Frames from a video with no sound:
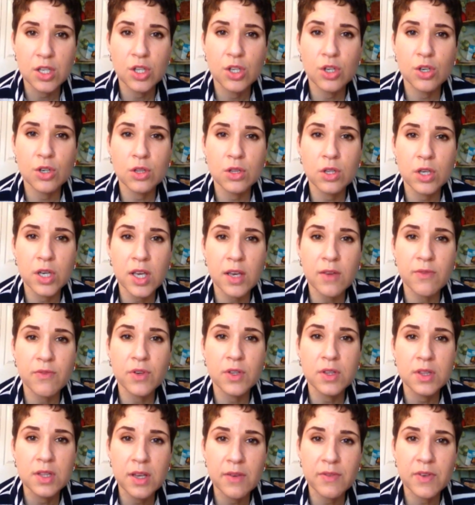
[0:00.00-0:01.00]
You're looking
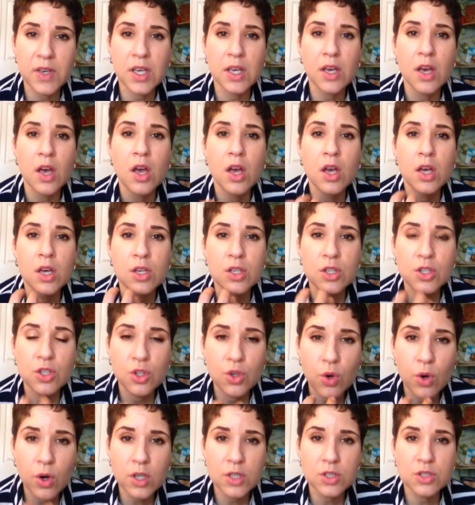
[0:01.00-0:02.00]
for living
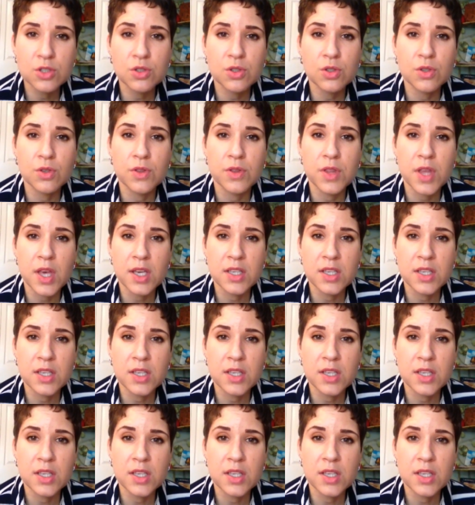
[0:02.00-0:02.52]
your truth,